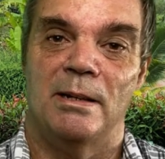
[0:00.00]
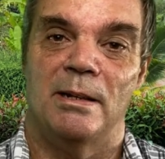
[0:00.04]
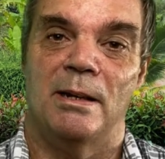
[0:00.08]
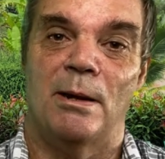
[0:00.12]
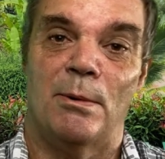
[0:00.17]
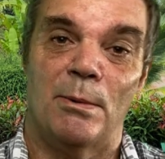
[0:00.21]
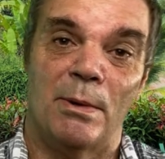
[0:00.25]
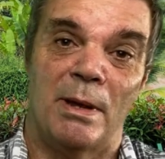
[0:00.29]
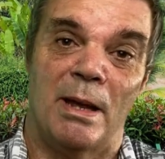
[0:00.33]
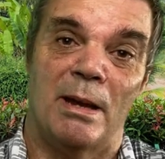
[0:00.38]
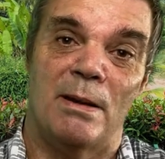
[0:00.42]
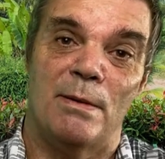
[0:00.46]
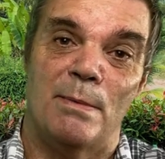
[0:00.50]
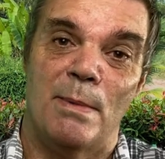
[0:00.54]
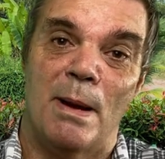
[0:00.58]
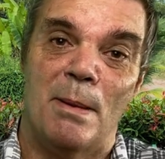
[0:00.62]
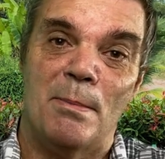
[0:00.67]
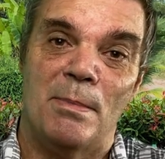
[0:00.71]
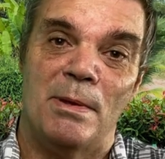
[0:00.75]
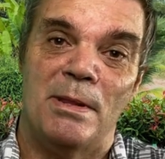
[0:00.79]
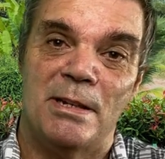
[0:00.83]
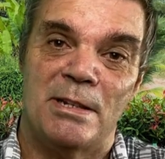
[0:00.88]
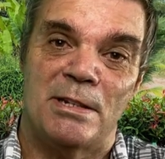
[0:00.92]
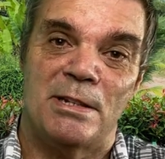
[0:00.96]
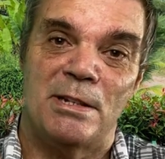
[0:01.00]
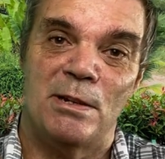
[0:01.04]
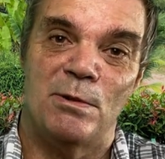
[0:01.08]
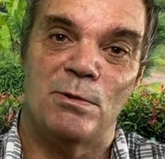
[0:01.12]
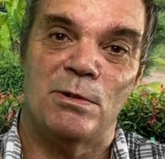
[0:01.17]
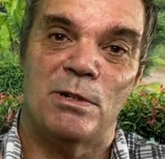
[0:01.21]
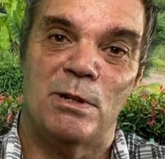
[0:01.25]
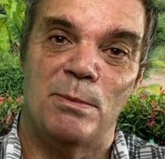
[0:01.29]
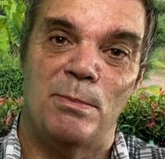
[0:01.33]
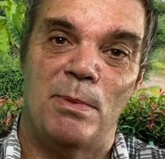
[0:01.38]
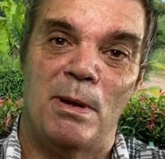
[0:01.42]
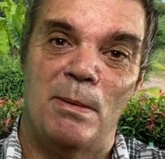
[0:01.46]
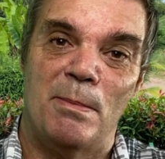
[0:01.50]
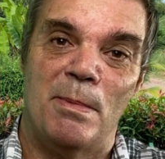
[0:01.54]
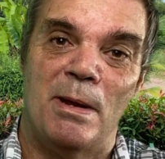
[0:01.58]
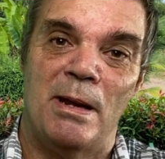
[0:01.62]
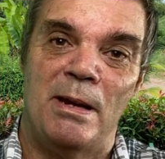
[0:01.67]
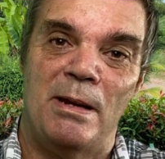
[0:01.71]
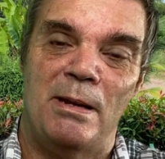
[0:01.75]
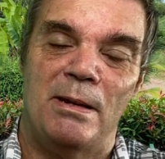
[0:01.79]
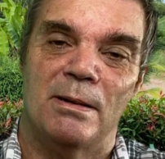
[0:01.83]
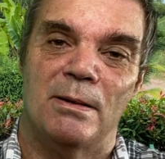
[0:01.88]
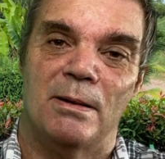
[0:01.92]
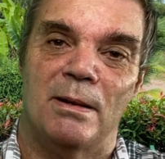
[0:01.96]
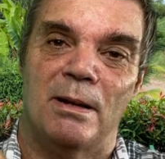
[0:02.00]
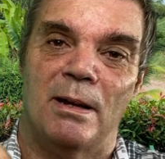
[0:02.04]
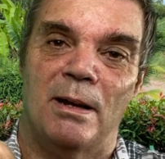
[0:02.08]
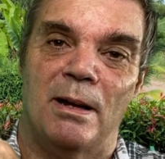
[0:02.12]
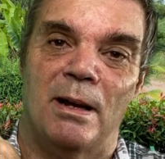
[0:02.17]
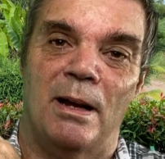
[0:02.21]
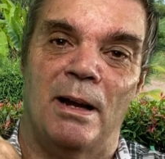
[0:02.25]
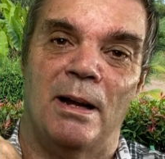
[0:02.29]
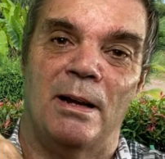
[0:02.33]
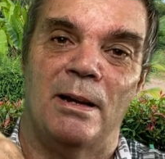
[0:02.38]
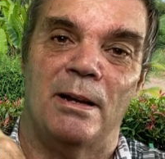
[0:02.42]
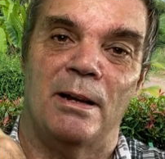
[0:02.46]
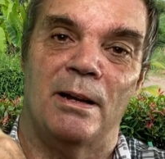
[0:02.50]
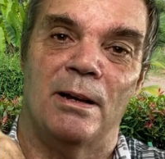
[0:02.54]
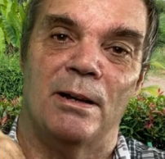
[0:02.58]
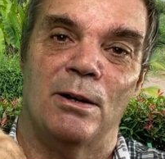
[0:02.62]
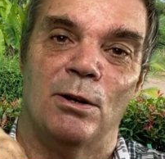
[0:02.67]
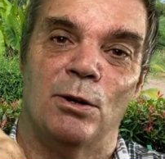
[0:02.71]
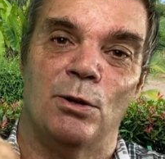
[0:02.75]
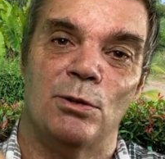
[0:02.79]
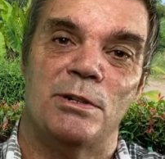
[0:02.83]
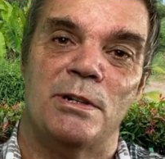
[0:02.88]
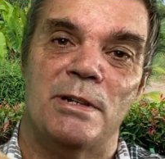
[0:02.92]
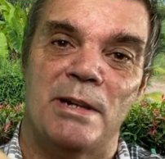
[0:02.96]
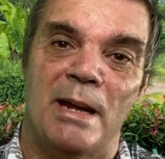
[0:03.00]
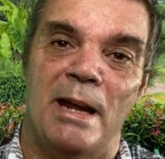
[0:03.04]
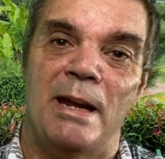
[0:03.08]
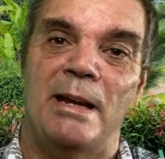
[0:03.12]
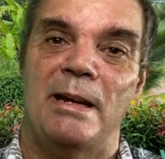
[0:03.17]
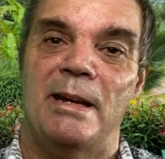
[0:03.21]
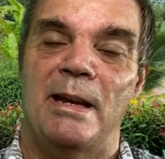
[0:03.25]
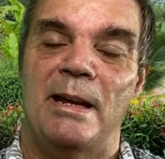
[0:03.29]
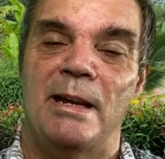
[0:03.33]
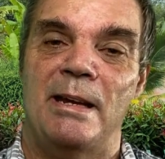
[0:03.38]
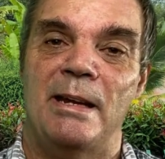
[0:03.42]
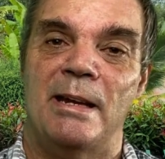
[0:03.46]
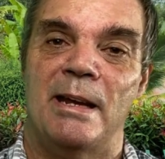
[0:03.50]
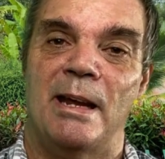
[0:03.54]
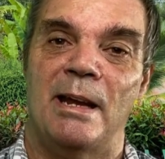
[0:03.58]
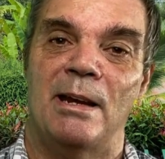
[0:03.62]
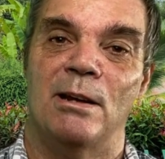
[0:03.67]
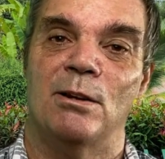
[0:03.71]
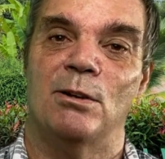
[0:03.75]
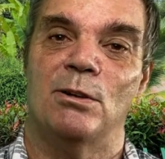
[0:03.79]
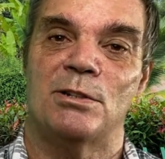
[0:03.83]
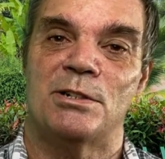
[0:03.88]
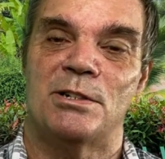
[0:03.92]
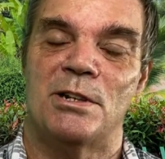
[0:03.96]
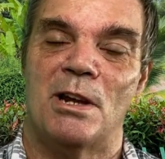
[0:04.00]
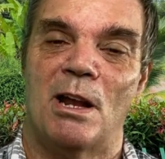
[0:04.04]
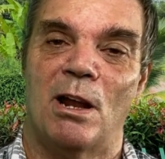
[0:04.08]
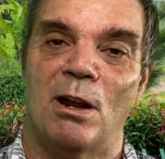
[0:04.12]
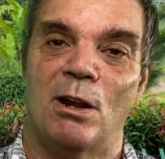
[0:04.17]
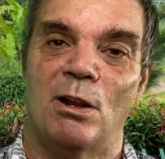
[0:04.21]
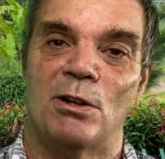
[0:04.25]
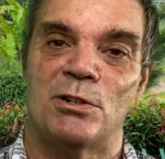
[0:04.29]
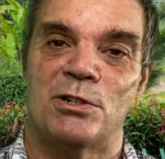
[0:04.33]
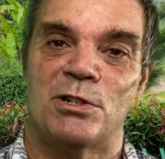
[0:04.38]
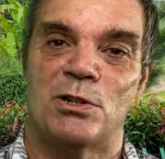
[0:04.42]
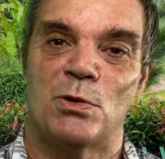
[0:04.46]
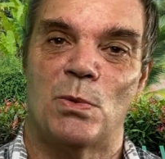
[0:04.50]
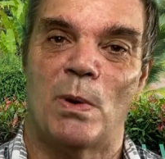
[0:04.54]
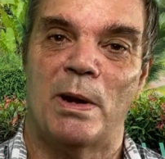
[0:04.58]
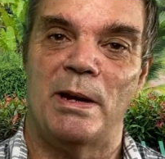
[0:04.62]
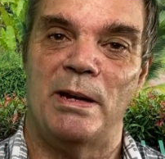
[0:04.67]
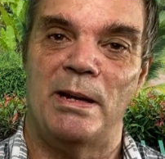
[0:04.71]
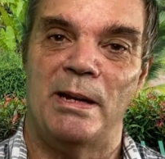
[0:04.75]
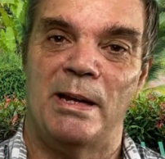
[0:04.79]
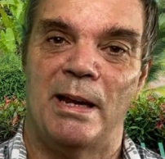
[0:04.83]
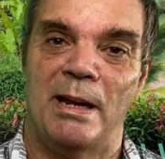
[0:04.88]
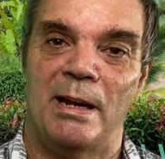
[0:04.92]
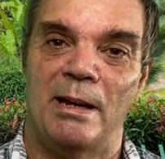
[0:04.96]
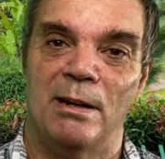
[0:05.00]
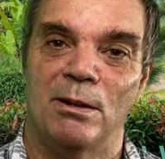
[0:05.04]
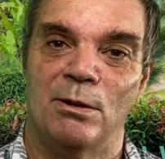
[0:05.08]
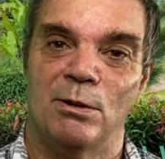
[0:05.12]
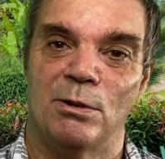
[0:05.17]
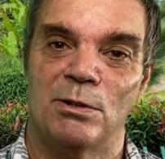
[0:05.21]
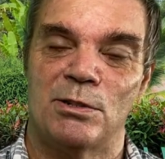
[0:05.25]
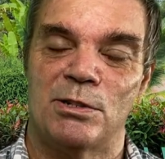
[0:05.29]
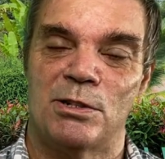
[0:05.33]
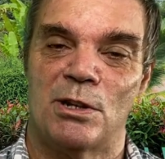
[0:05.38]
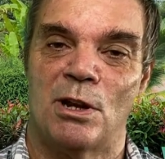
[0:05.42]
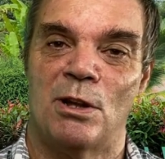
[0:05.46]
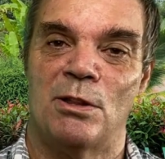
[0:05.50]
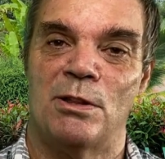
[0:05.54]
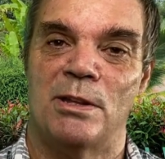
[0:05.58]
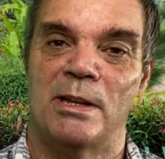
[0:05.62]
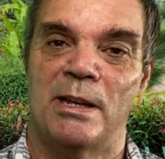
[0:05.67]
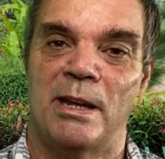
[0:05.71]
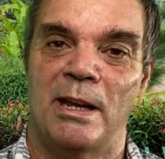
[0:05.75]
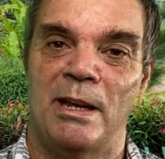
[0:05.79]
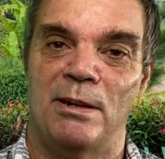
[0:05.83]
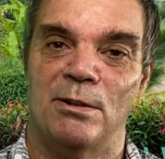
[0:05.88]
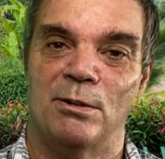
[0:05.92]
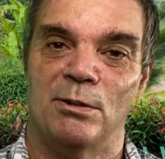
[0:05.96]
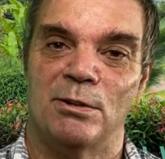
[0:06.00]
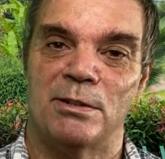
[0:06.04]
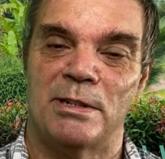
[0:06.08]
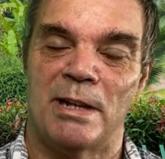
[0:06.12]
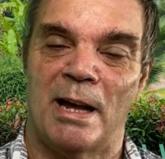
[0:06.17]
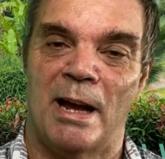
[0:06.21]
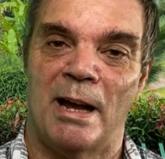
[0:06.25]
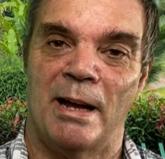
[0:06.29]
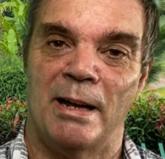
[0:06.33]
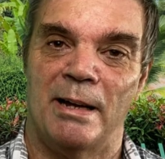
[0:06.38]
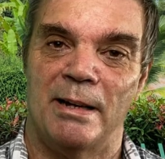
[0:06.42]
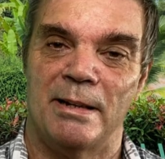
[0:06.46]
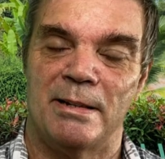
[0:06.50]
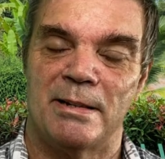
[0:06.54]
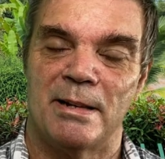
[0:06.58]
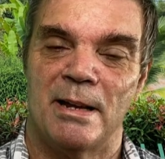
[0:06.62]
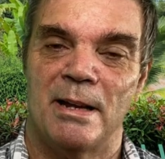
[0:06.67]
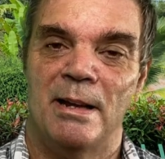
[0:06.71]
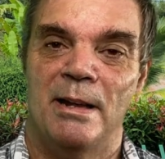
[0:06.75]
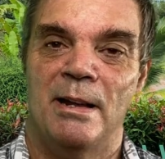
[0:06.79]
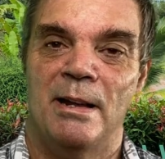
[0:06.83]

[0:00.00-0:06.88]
Now again, remember, this used to be me at 118 kilos, and I lost 20 kilos on the keto diet,